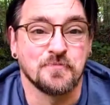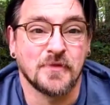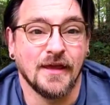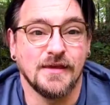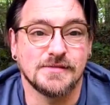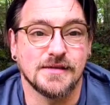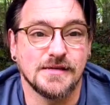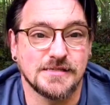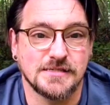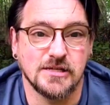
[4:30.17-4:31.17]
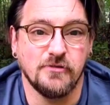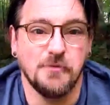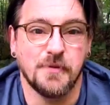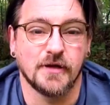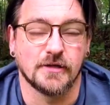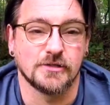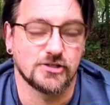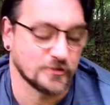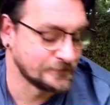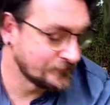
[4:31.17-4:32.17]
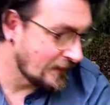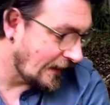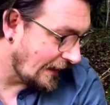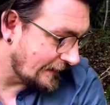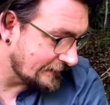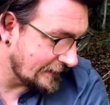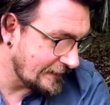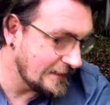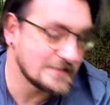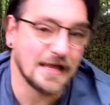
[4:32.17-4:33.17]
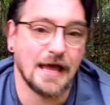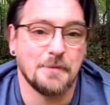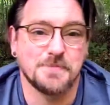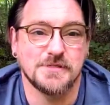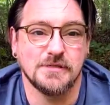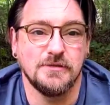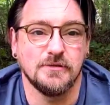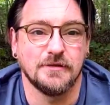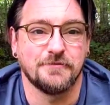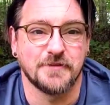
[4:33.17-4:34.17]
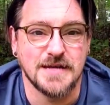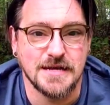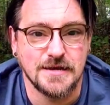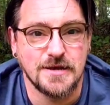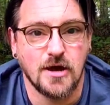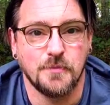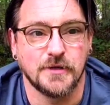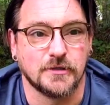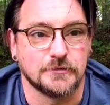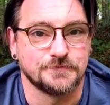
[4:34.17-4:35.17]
He's a silver birch, and he's absolutely phenomenal.